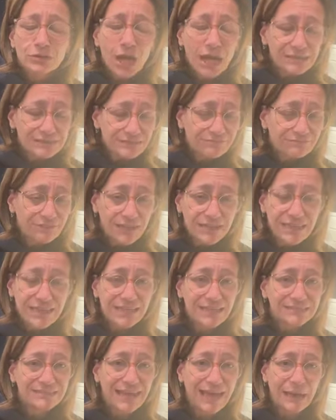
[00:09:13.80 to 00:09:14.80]
Lots of
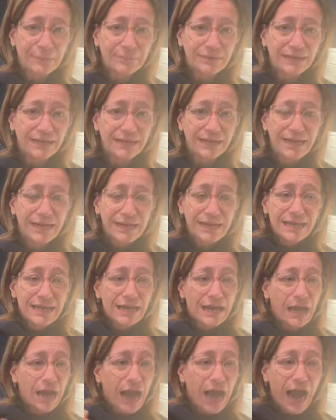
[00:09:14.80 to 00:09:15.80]
fun things happening.
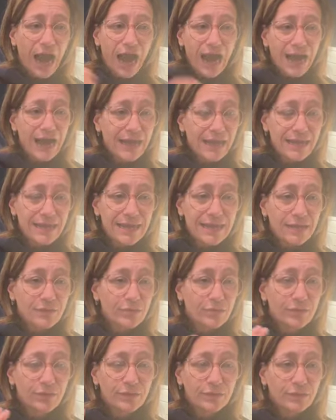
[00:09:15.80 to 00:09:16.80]
I